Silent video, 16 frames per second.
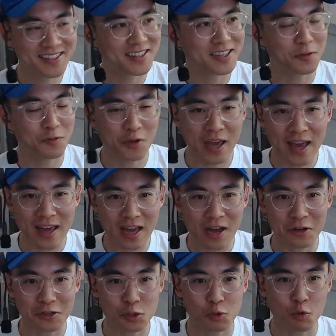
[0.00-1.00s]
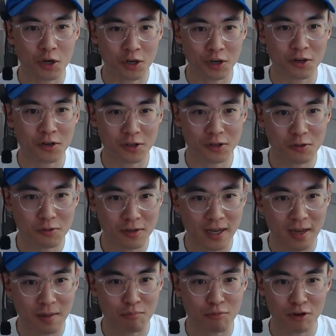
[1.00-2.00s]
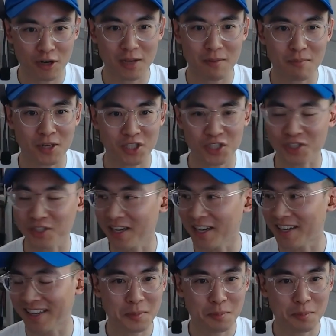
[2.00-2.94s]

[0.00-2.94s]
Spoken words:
If you hang out on Twitter, you get pretty much like